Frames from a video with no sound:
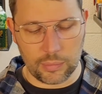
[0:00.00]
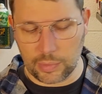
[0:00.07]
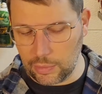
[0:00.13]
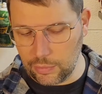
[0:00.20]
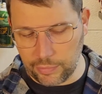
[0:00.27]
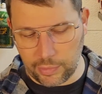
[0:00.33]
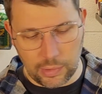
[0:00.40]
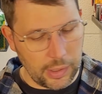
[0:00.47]
but
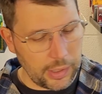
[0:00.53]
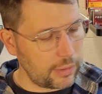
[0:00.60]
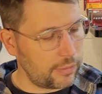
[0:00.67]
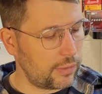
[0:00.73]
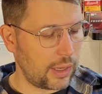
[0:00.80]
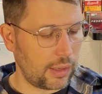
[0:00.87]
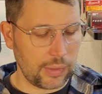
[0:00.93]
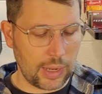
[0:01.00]
overall, like I
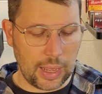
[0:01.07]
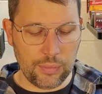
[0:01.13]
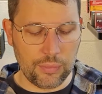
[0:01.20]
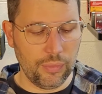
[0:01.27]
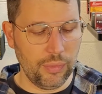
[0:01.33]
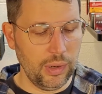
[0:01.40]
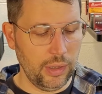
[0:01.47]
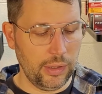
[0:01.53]
said, I
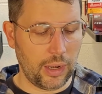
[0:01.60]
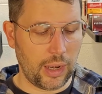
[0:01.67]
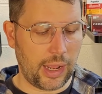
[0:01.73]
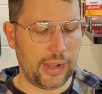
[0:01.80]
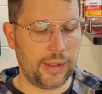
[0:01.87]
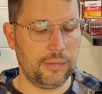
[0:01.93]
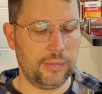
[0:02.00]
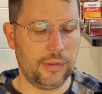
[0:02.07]
really
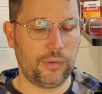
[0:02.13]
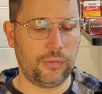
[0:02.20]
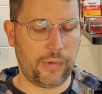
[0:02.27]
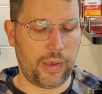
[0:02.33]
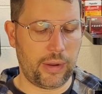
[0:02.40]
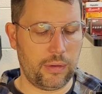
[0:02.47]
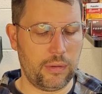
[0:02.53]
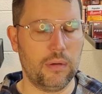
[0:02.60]
like this
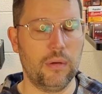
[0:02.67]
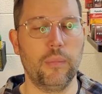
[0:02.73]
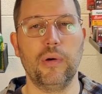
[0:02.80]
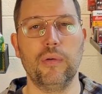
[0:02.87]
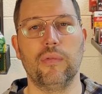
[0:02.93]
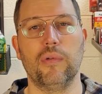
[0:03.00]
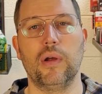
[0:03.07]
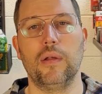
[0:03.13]
firearm
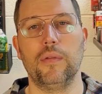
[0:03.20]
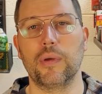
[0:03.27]
overall.